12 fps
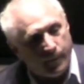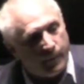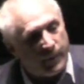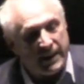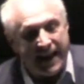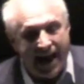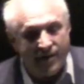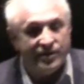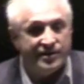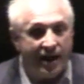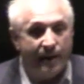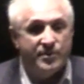But now's
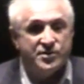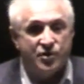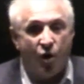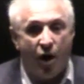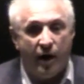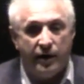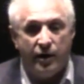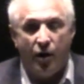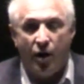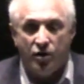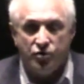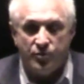the time to start, you
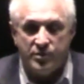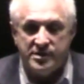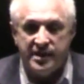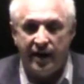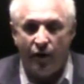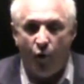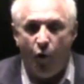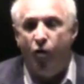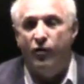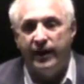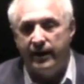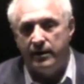know, 100%
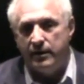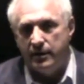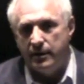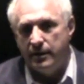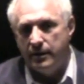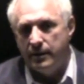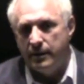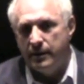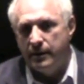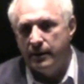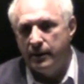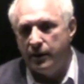all in.
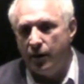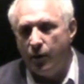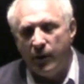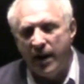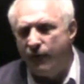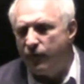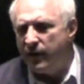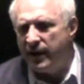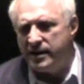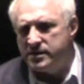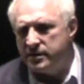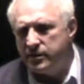You know, whatever it
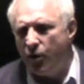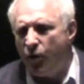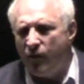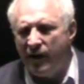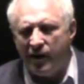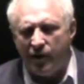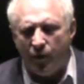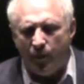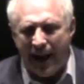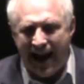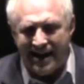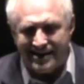is, don't let your
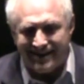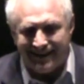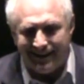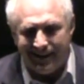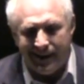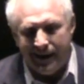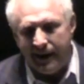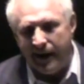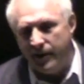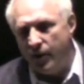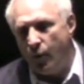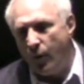passion
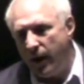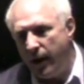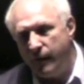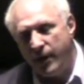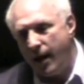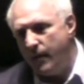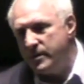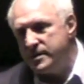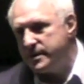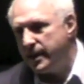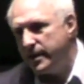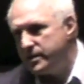get in the way of common
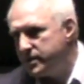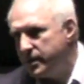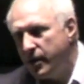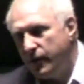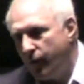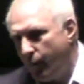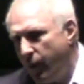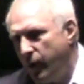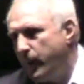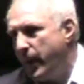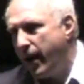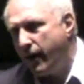sense, what
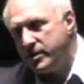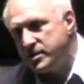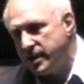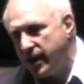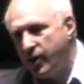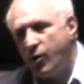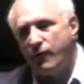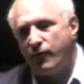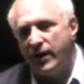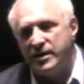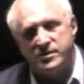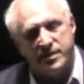your parents think or
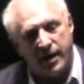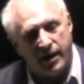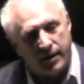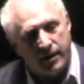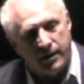friends think.